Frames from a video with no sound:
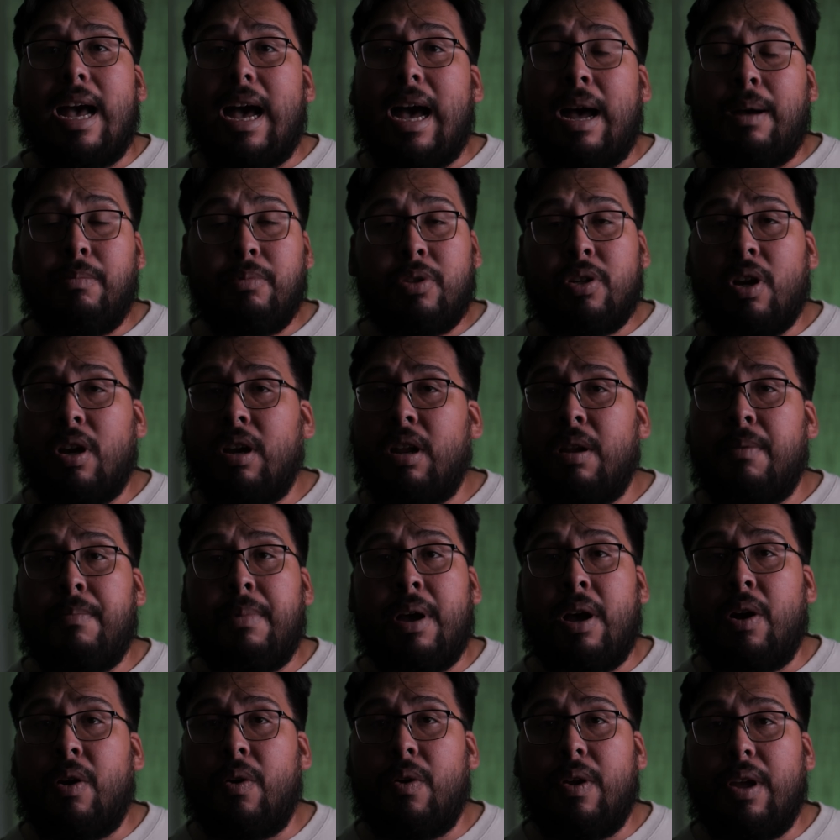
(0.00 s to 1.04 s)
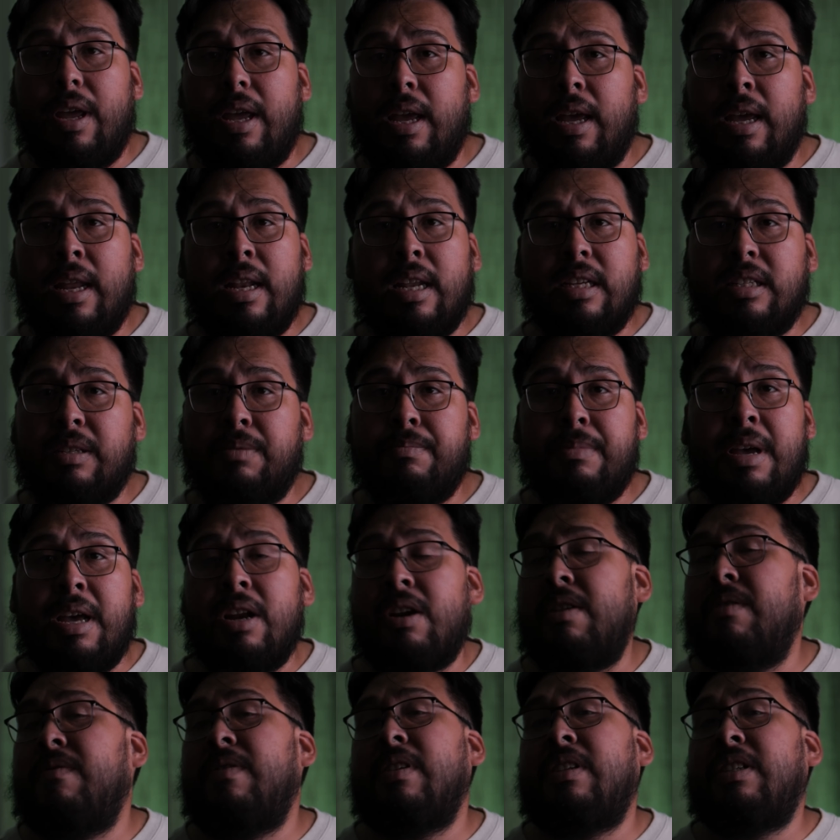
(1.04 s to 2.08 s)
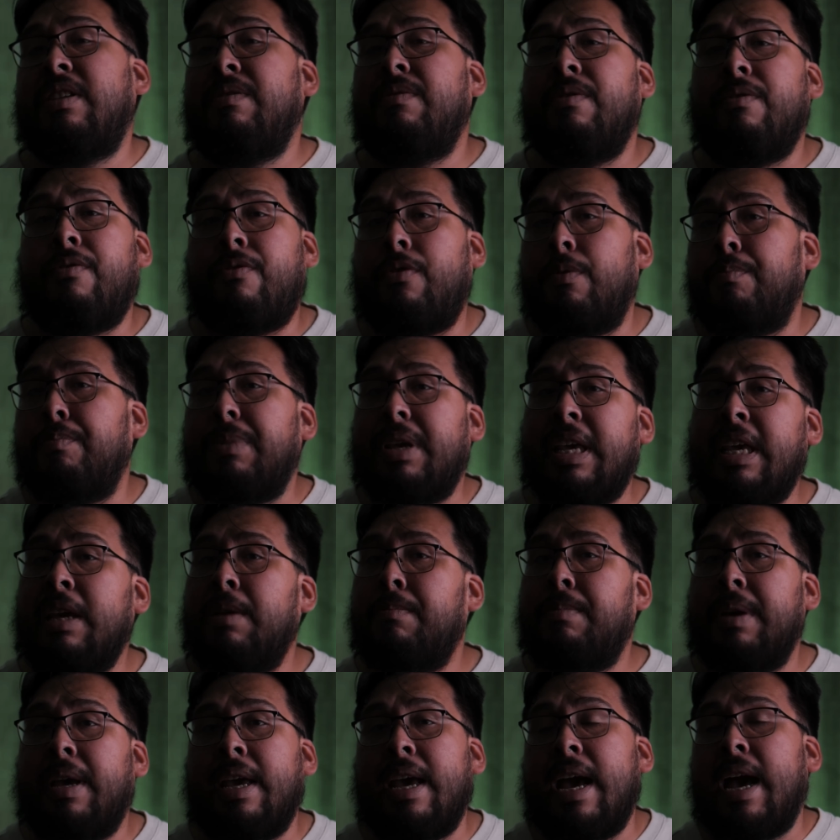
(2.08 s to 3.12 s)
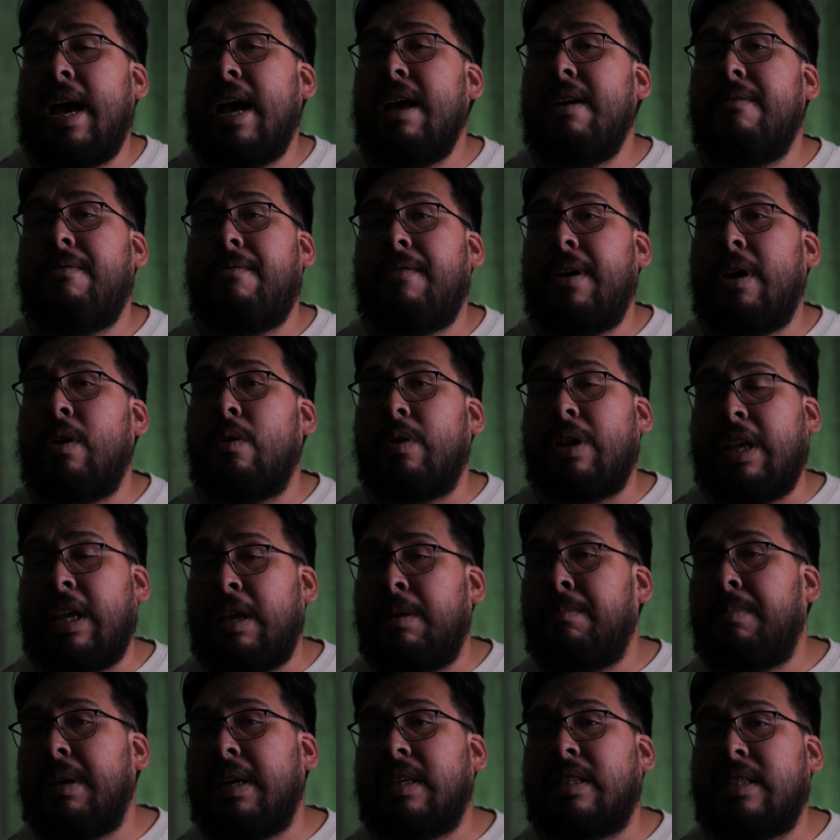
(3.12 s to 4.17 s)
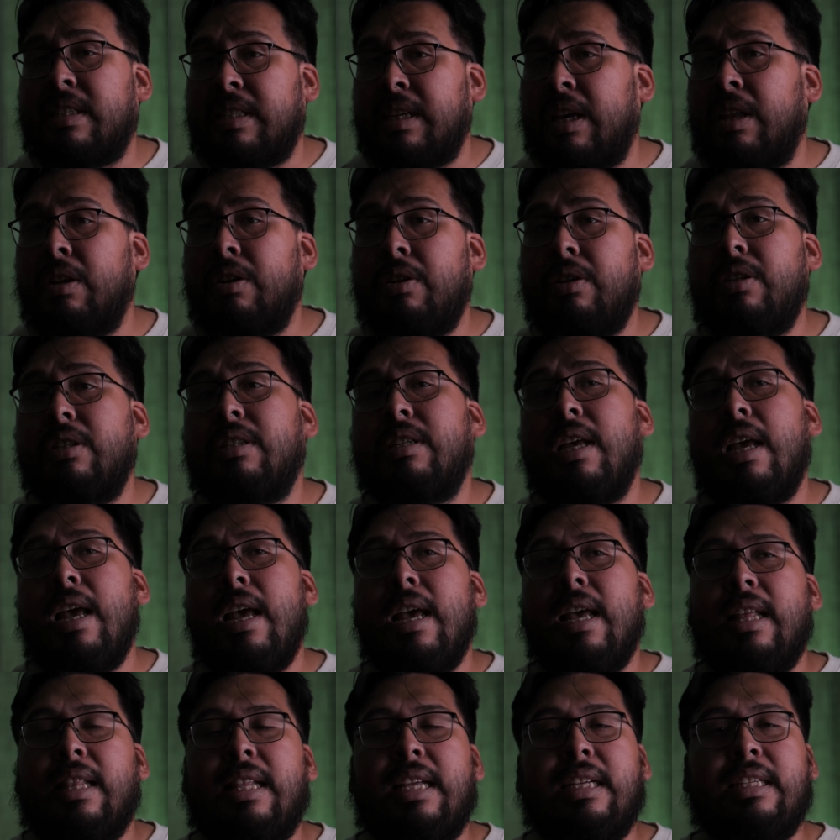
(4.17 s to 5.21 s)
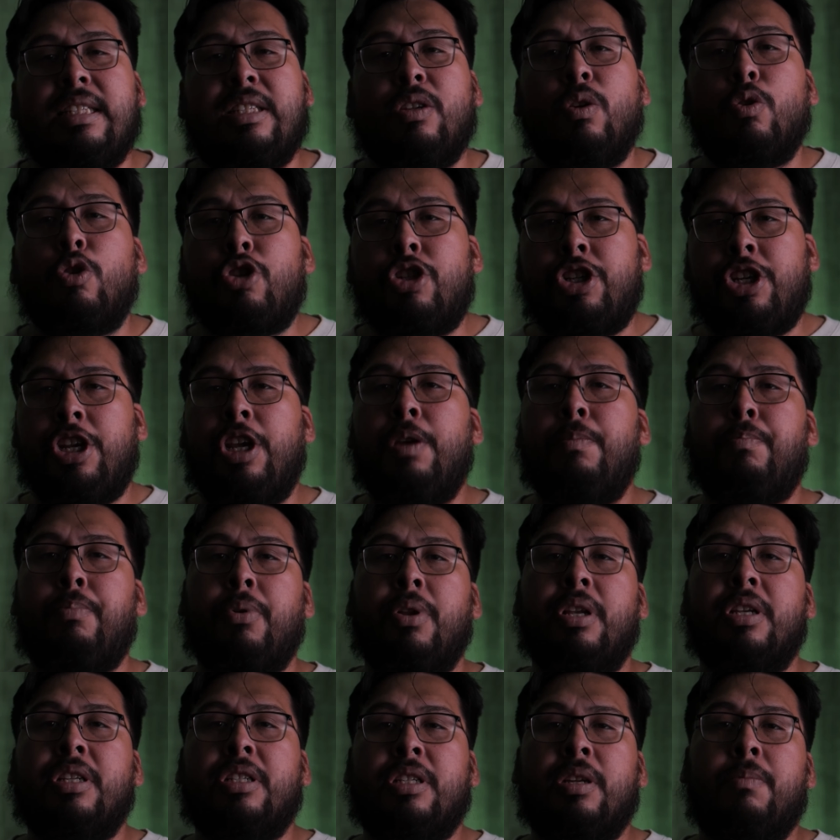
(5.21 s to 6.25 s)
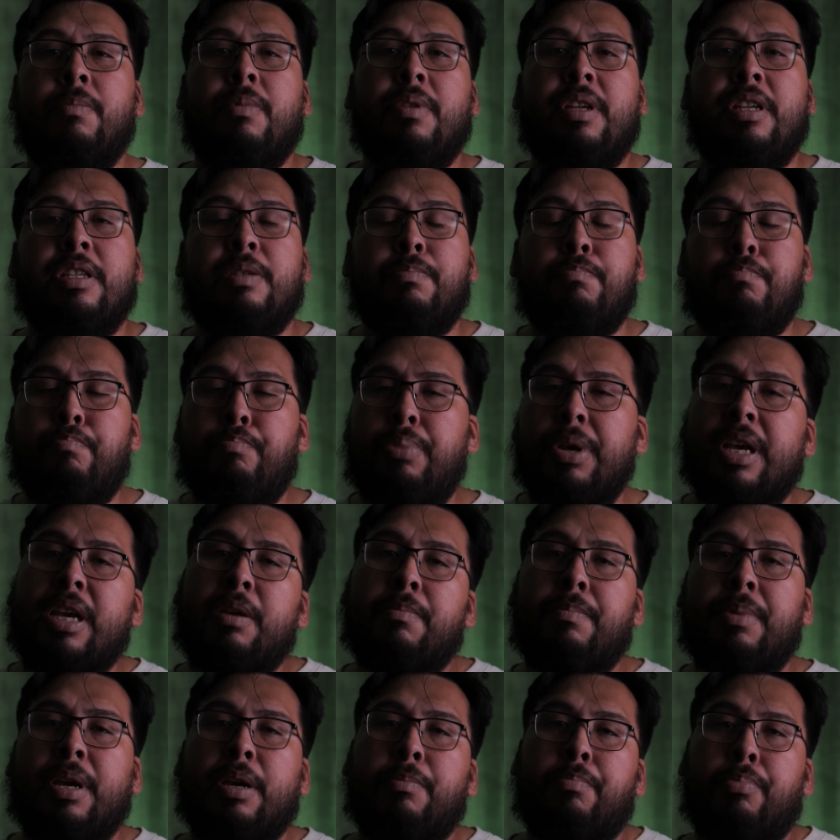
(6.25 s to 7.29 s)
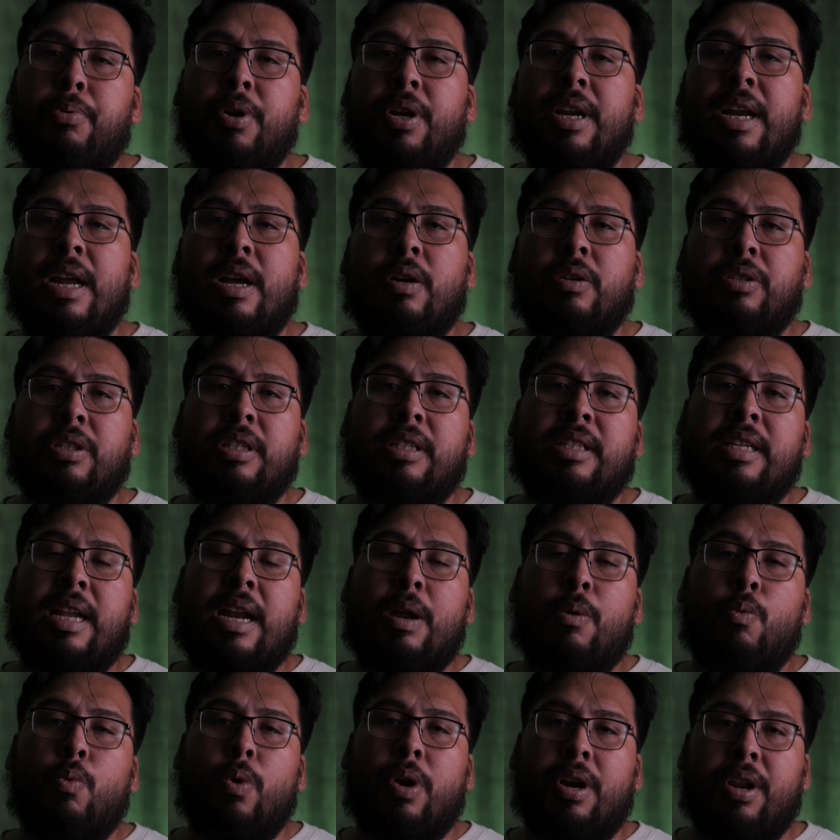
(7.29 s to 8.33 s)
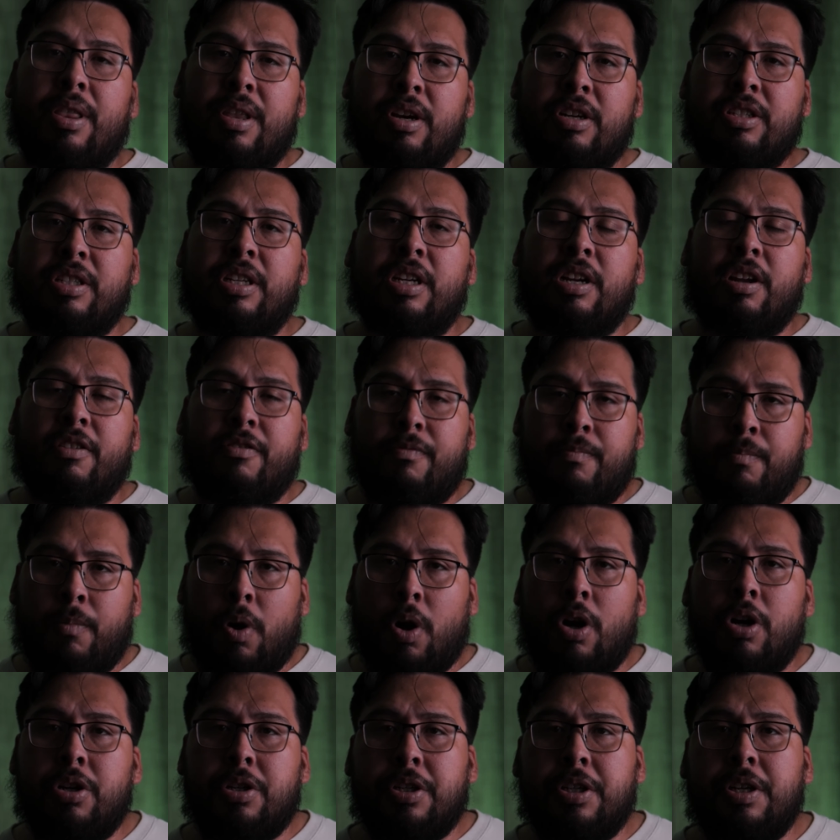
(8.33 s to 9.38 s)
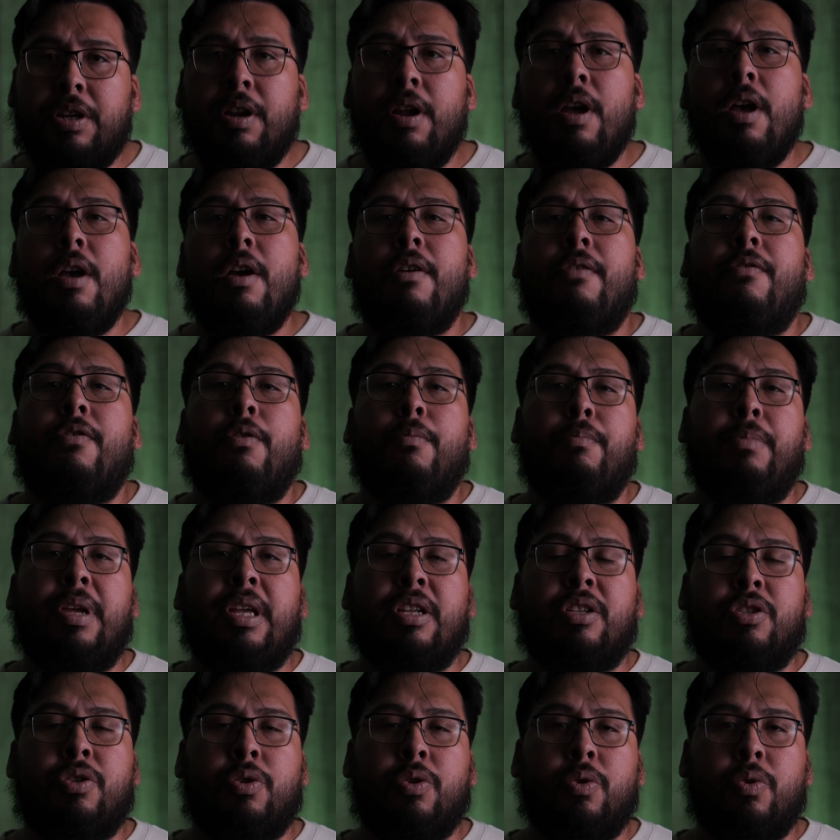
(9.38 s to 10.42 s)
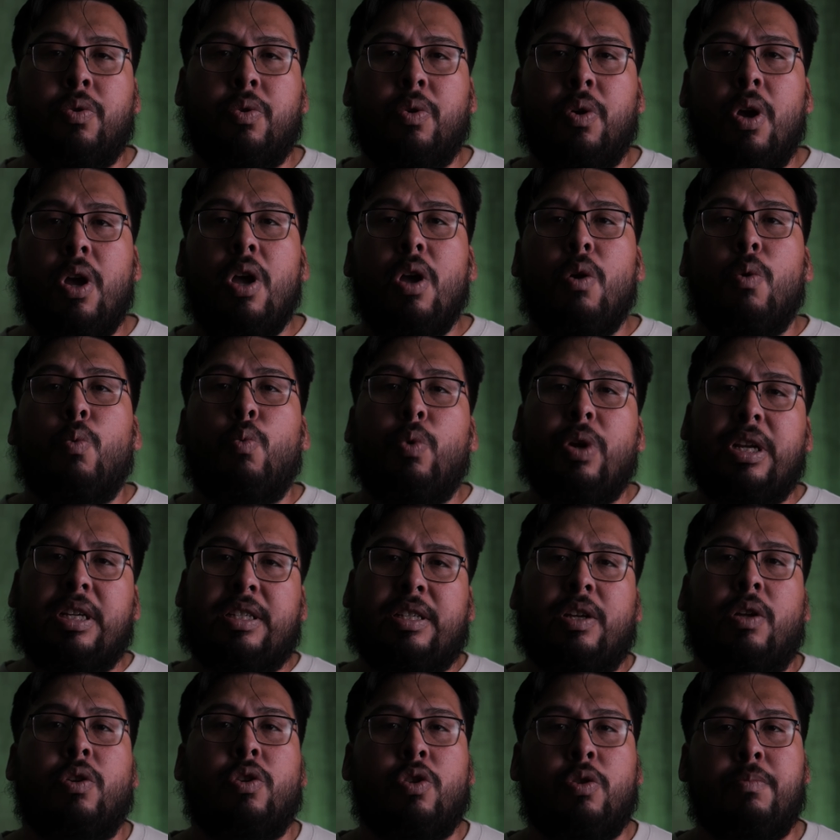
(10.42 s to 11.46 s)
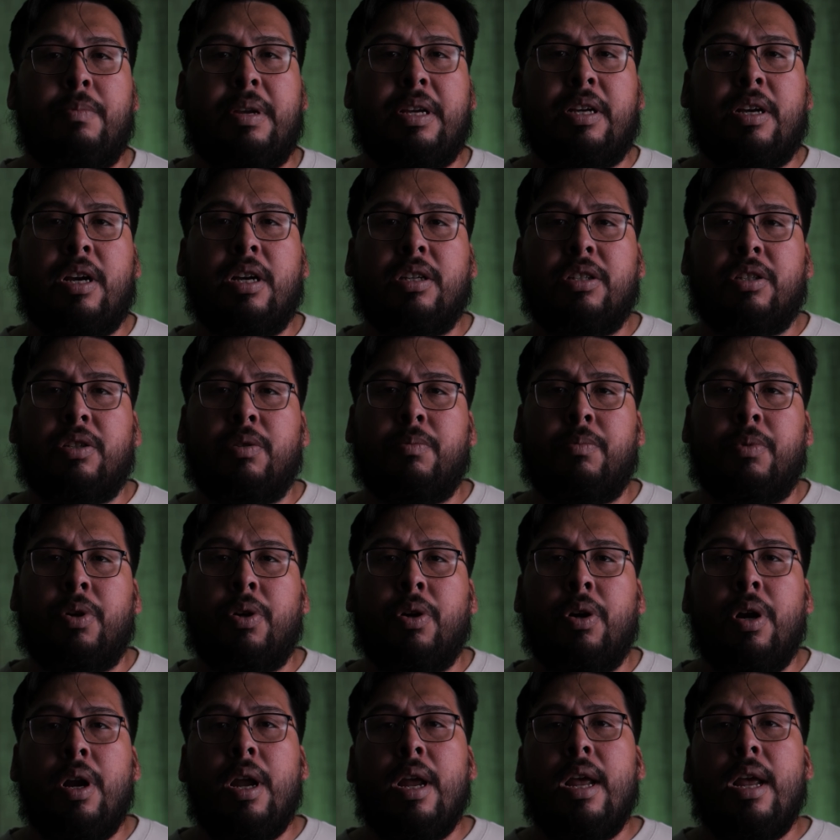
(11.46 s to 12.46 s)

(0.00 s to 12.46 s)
I'm talking about, it doesn't matter if it's even from eBay. I have found eBay sellers that sell cheaper than some of these big print houses where there's enough margin for me to resell to my customer.